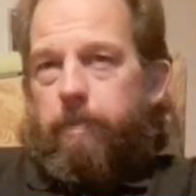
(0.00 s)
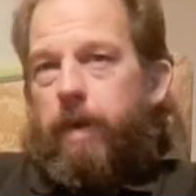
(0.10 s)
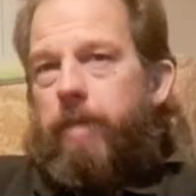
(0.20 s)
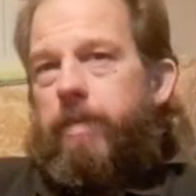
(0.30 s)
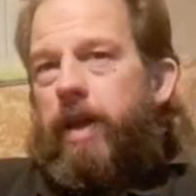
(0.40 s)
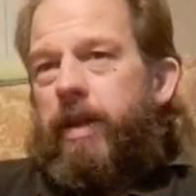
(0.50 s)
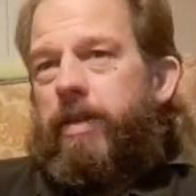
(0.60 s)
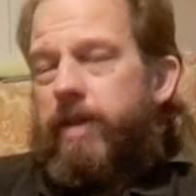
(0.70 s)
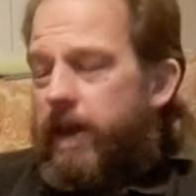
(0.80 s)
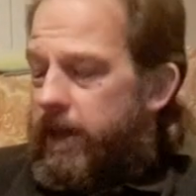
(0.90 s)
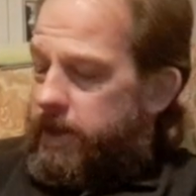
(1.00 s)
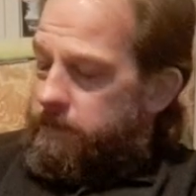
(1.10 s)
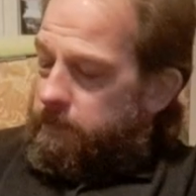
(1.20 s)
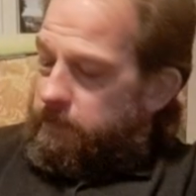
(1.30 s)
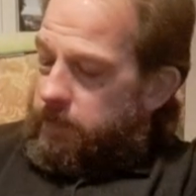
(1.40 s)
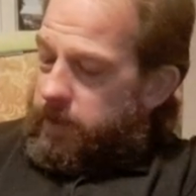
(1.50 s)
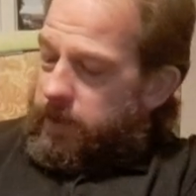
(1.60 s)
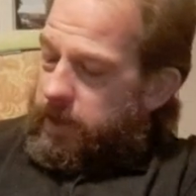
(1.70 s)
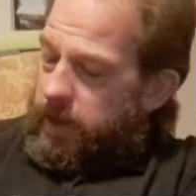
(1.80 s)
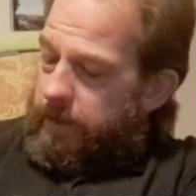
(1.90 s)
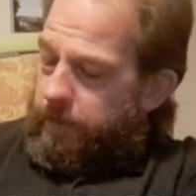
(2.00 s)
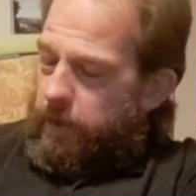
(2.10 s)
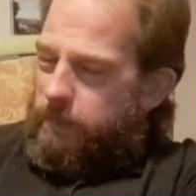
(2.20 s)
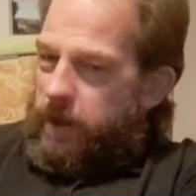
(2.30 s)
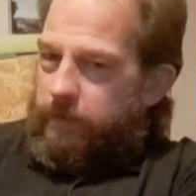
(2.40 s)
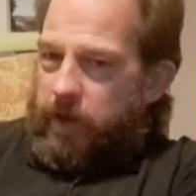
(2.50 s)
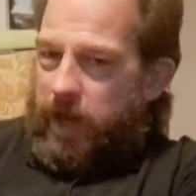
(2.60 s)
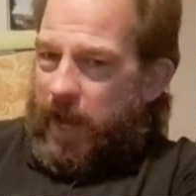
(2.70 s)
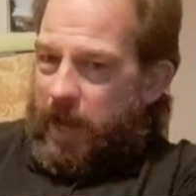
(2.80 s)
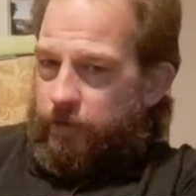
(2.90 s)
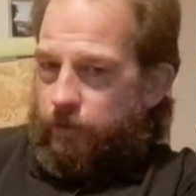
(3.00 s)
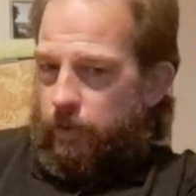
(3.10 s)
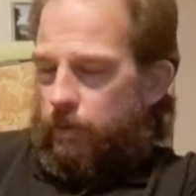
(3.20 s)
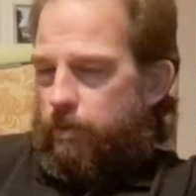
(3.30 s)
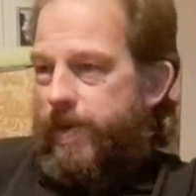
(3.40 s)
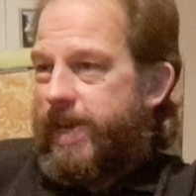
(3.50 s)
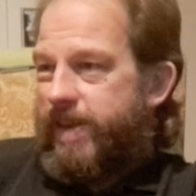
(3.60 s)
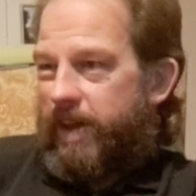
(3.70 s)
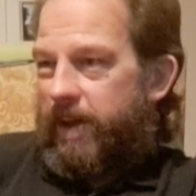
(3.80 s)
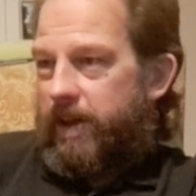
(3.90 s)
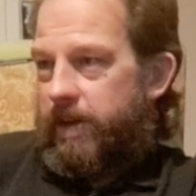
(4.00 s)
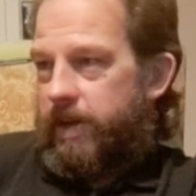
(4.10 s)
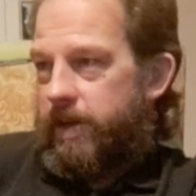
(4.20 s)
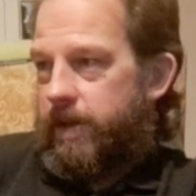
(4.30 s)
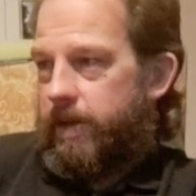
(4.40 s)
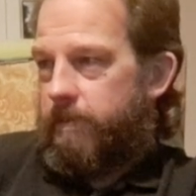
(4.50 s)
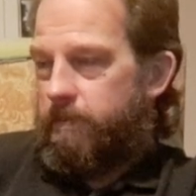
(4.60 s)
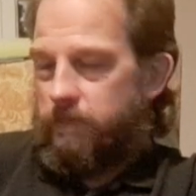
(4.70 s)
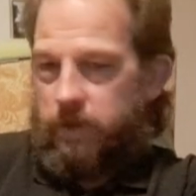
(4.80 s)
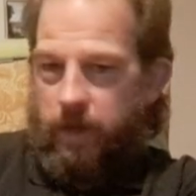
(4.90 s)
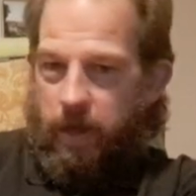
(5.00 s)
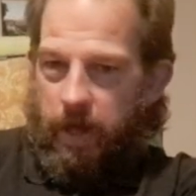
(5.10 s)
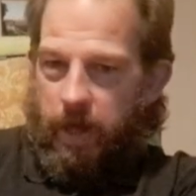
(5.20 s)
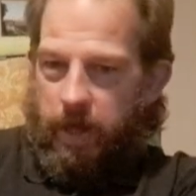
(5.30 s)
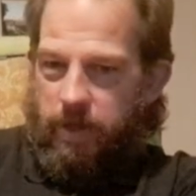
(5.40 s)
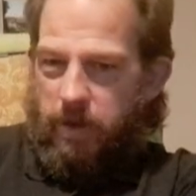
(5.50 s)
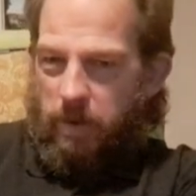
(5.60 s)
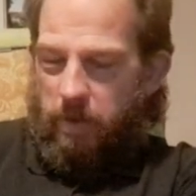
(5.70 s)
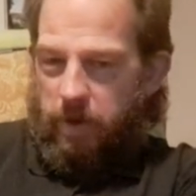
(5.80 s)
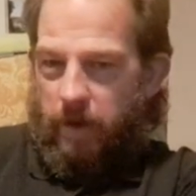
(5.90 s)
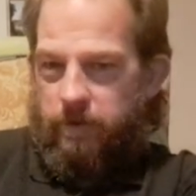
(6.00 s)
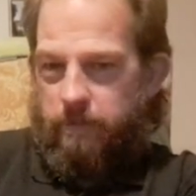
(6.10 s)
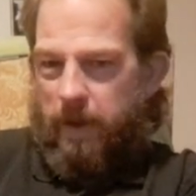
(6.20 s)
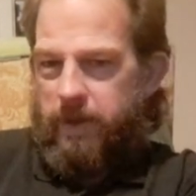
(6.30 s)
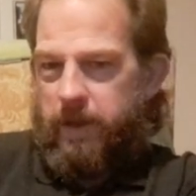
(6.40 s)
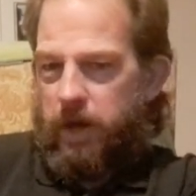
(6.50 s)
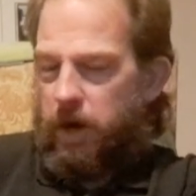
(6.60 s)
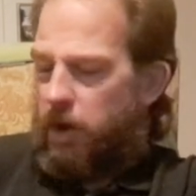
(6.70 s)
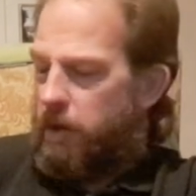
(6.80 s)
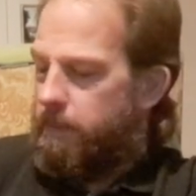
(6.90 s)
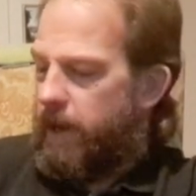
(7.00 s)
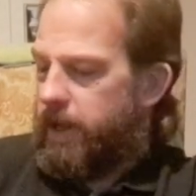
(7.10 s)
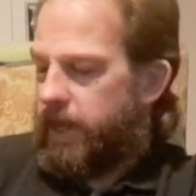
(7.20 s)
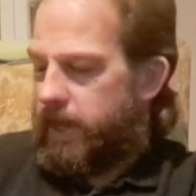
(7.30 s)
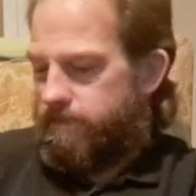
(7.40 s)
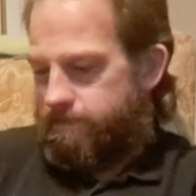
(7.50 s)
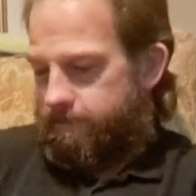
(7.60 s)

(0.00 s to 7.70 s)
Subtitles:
But I mean, I'd say if you're a bit of a casual reader and you don't want to go spending a lot of money,